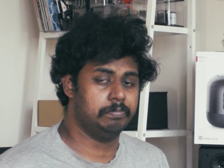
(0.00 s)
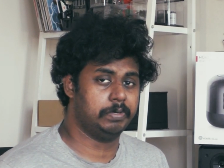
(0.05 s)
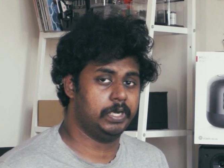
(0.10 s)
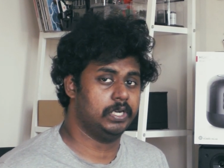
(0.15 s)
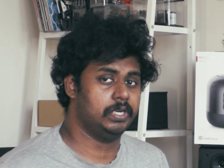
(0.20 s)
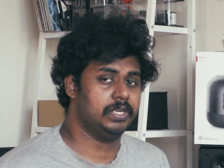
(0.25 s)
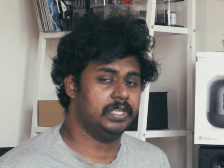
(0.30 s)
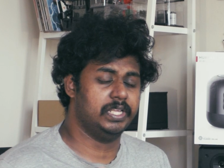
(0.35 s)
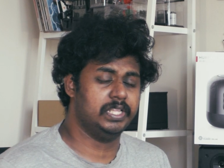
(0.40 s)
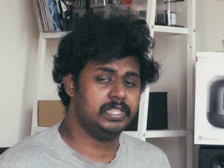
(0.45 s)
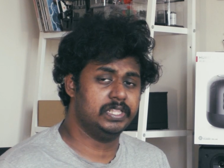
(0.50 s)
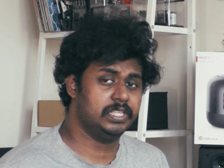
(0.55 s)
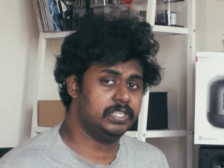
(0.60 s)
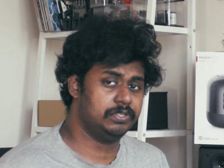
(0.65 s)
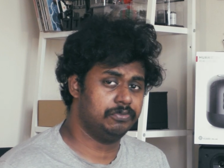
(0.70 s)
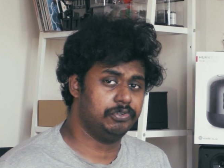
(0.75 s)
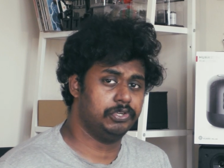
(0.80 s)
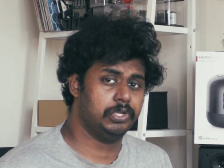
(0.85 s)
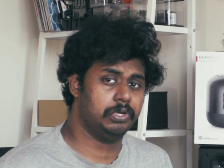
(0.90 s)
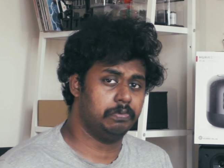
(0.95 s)
But in this
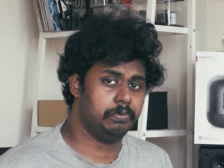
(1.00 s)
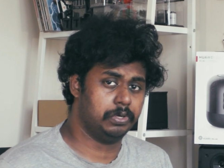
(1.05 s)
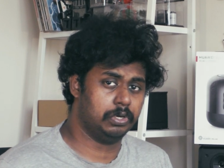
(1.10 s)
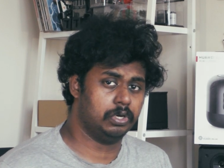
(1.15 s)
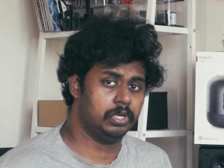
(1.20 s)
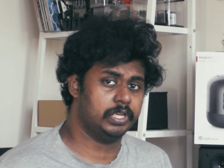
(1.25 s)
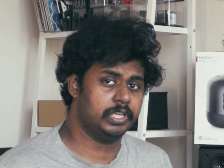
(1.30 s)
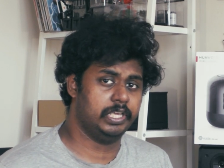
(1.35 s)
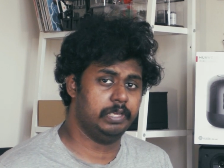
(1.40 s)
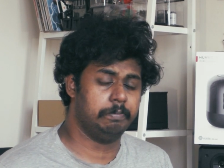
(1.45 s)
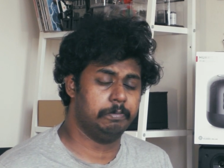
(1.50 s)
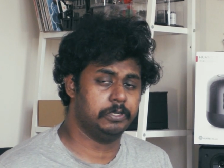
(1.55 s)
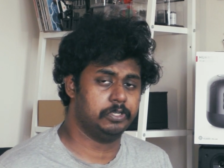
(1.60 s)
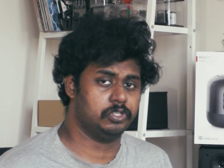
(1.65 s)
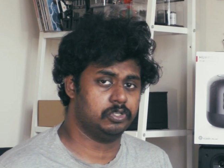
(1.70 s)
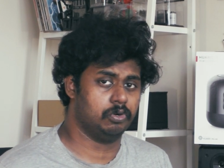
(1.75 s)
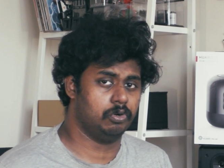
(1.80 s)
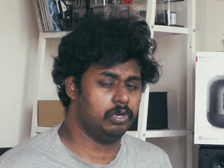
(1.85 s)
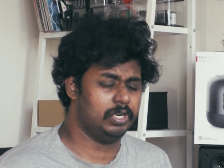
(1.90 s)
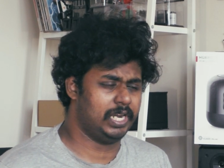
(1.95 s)
video, we're going to keep it
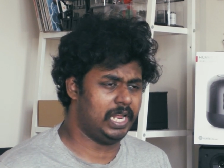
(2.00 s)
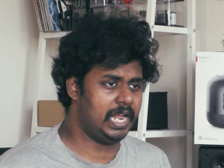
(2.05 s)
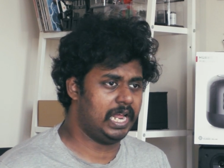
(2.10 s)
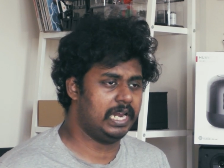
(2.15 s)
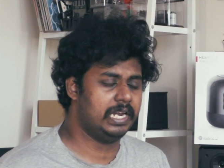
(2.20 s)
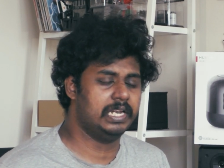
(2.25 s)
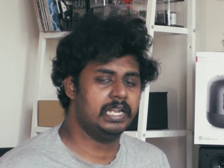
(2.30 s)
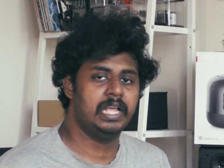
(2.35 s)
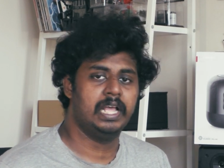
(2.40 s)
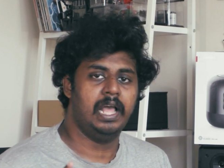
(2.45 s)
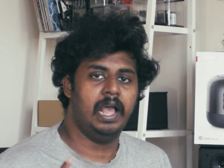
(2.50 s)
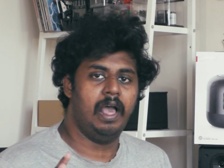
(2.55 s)
short, and